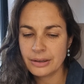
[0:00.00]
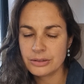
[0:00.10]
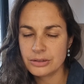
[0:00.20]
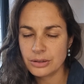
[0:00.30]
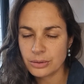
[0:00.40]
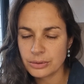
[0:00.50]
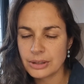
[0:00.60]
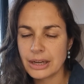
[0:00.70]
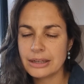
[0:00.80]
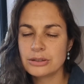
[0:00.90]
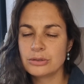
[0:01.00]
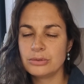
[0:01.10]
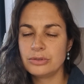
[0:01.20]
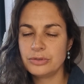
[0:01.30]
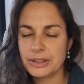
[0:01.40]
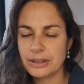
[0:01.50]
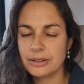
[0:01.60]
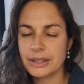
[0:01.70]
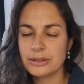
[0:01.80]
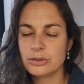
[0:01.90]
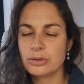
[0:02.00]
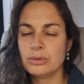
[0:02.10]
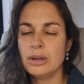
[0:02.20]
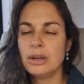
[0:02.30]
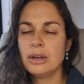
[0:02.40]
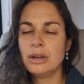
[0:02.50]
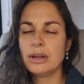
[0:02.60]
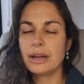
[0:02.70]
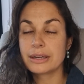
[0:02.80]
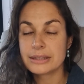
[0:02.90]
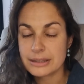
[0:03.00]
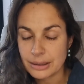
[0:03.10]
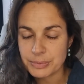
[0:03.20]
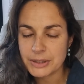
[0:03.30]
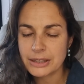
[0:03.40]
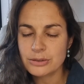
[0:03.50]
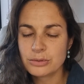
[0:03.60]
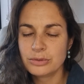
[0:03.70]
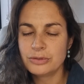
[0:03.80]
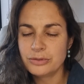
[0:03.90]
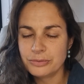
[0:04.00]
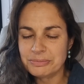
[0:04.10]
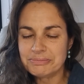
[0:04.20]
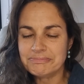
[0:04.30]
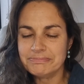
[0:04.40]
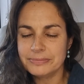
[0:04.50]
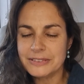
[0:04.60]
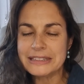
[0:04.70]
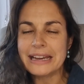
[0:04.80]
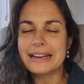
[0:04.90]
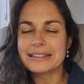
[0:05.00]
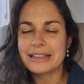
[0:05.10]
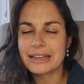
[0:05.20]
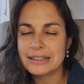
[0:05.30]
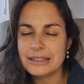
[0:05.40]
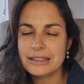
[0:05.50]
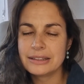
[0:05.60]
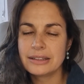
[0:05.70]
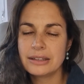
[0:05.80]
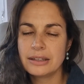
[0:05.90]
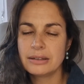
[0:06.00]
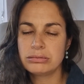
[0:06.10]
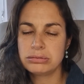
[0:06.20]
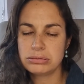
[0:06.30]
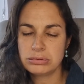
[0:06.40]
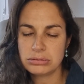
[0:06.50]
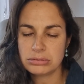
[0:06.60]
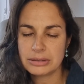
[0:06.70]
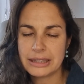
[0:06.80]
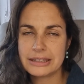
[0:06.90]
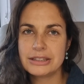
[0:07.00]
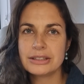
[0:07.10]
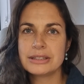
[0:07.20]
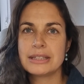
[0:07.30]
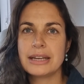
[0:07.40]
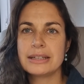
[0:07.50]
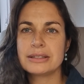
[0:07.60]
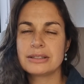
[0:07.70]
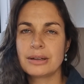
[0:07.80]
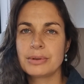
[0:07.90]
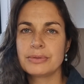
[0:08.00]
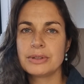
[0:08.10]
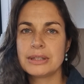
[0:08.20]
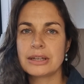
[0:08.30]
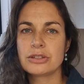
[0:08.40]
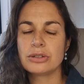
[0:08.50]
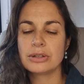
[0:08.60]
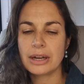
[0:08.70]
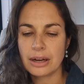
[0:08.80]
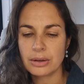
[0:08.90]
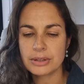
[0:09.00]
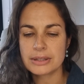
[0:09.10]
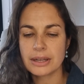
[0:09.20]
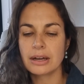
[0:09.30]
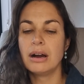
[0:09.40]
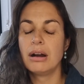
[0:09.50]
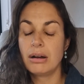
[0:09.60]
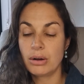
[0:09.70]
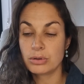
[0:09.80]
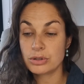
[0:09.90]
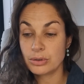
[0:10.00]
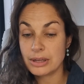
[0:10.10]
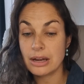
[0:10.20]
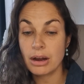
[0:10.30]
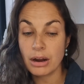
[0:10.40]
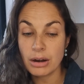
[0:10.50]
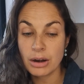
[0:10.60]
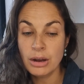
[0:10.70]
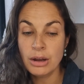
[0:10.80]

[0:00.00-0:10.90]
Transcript: know that, to feel that, to accept that, to take that in, it just takes some of the tension out. It's like, oh, so there are